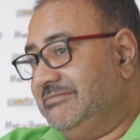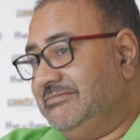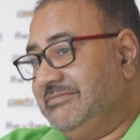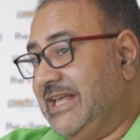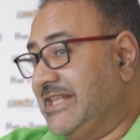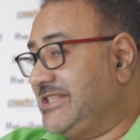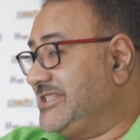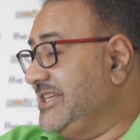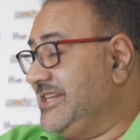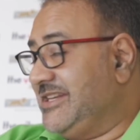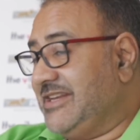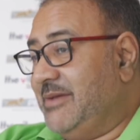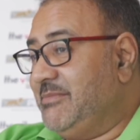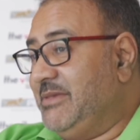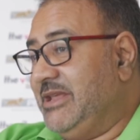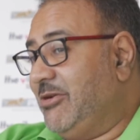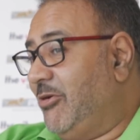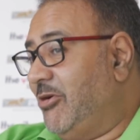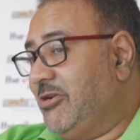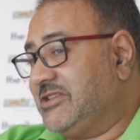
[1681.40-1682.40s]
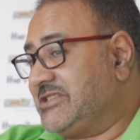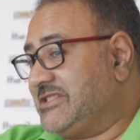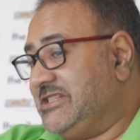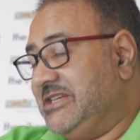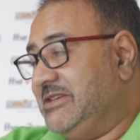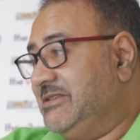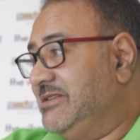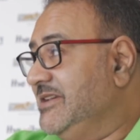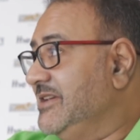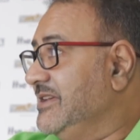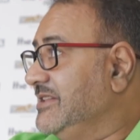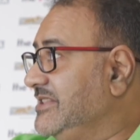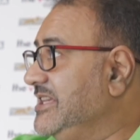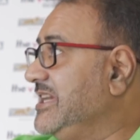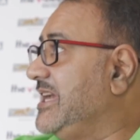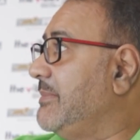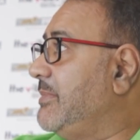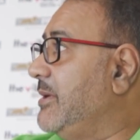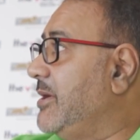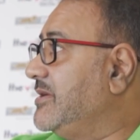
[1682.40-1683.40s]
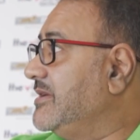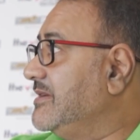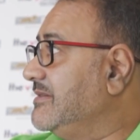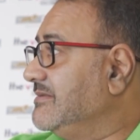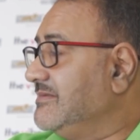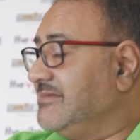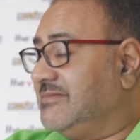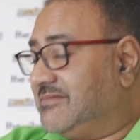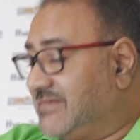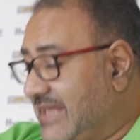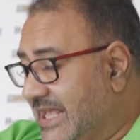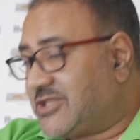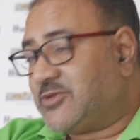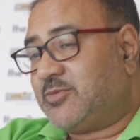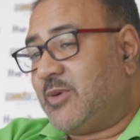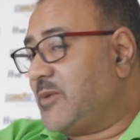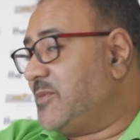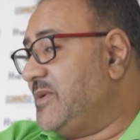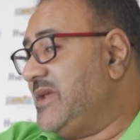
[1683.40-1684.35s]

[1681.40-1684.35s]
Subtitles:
That's it. I mean, honestly, think about it. That's what we